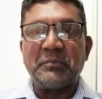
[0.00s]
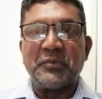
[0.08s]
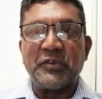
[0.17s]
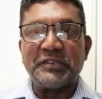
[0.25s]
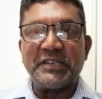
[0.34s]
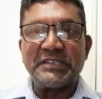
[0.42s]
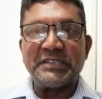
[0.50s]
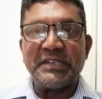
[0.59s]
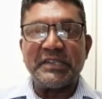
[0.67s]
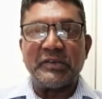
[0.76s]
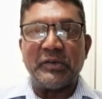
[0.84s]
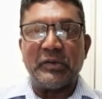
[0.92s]

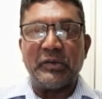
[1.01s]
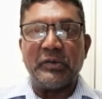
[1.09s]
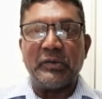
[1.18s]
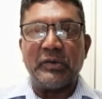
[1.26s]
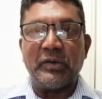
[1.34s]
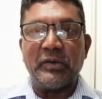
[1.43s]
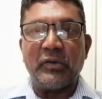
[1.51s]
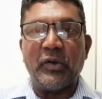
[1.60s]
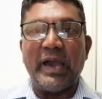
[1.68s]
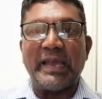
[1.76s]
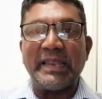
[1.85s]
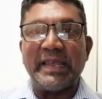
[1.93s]
protesting or
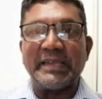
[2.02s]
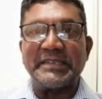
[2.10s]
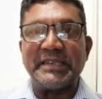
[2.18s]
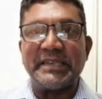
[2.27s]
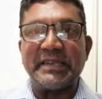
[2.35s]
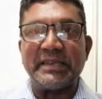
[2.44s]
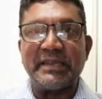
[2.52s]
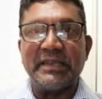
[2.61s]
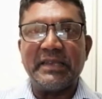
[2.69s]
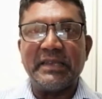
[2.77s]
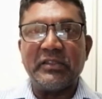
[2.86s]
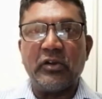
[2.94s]
highlighting
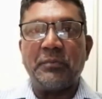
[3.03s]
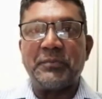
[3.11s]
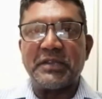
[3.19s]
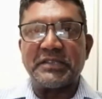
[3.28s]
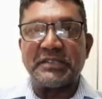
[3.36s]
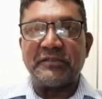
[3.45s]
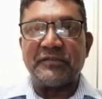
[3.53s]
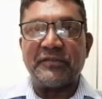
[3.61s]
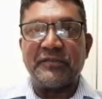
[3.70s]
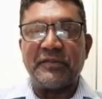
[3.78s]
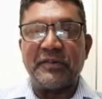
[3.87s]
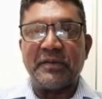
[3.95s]
the
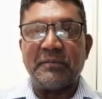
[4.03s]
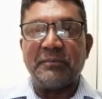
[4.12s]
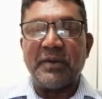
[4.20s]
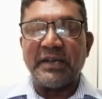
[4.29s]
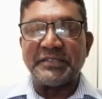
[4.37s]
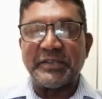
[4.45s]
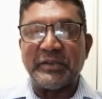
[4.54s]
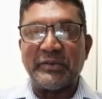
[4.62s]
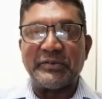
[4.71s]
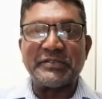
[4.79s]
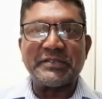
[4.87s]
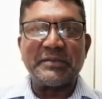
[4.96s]
oppressive past
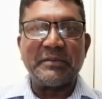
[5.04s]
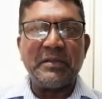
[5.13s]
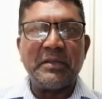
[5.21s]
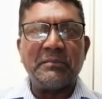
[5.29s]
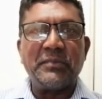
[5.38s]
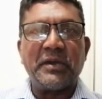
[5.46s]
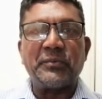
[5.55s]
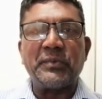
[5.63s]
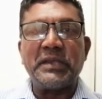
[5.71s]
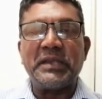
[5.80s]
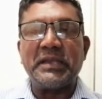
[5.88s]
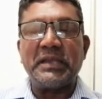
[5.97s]
laws, but
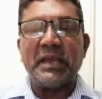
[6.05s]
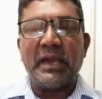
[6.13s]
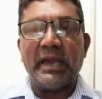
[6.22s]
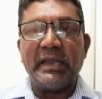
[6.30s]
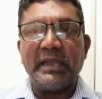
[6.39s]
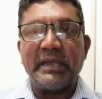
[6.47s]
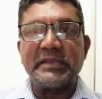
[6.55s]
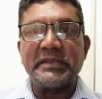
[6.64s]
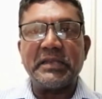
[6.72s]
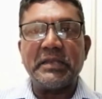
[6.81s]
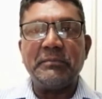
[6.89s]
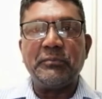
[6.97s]
we
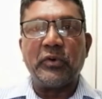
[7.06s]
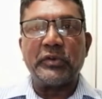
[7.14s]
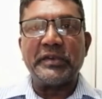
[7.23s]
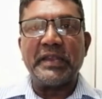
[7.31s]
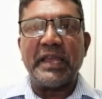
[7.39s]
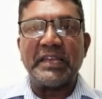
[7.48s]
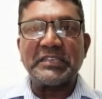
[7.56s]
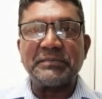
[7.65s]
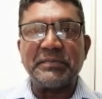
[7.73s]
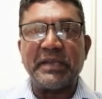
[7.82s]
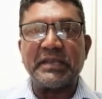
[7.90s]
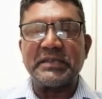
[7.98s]
highlight important
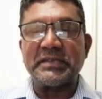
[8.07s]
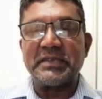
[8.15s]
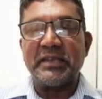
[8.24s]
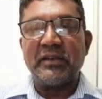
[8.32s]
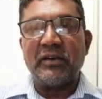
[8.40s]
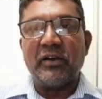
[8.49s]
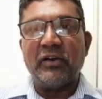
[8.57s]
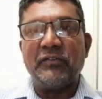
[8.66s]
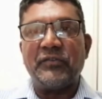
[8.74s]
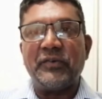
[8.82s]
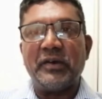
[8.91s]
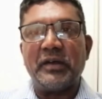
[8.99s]
aspects
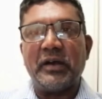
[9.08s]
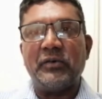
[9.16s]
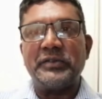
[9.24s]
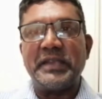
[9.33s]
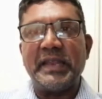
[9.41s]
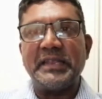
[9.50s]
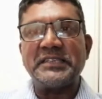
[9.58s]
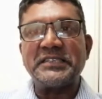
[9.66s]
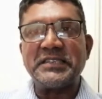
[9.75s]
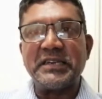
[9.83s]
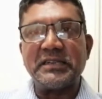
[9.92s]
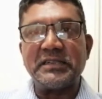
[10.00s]
of our daily
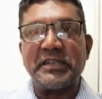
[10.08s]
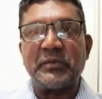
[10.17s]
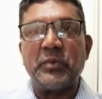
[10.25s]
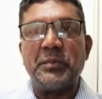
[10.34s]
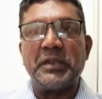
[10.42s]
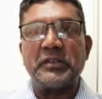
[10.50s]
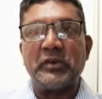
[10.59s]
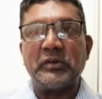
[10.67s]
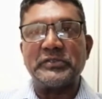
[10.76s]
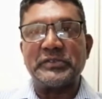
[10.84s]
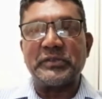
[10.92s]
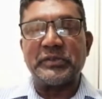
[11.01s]
struggle that women go
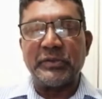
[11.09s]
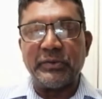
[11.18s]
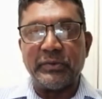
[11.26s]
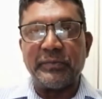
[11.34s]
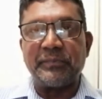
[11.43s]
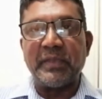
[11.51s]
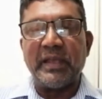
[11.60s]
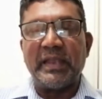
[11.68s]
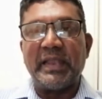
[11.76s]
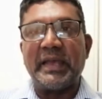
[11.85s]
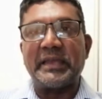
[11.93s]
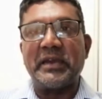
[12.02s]
through,
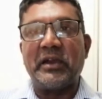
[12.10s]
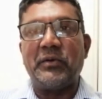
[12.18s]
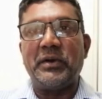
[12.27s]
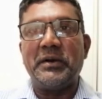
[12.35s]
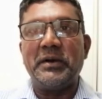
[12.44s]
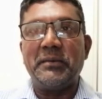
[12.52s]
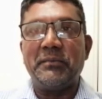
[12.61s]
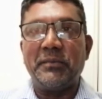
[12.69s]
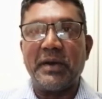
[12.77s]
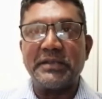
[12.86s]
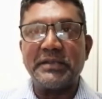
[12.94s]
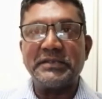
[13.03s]
like our
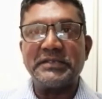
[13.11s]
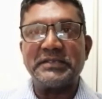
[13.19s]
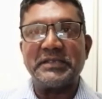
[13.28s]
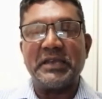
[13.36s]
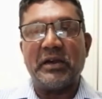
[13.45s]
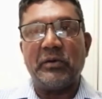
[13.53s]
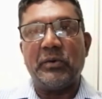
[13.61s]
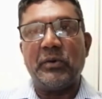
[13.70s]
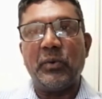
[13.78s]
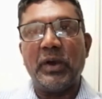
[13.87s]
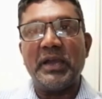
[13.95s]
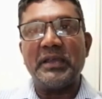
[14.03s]
mothers, our
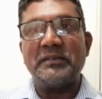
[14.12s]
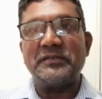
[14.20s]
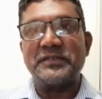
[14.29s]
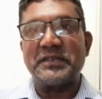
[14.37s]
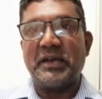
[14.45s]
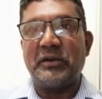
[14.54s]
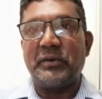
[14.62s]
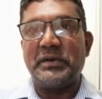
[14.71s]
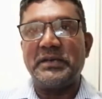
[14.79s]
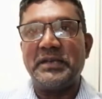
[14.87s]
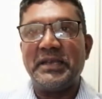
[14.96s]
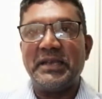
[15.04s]
wives, our